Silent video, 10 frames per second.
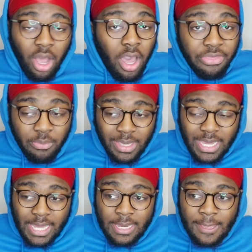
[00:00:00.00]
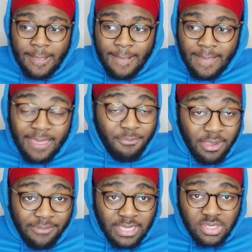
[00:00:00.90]
I think we can if
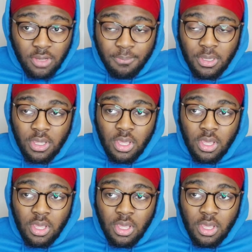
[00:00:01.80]
we fix up.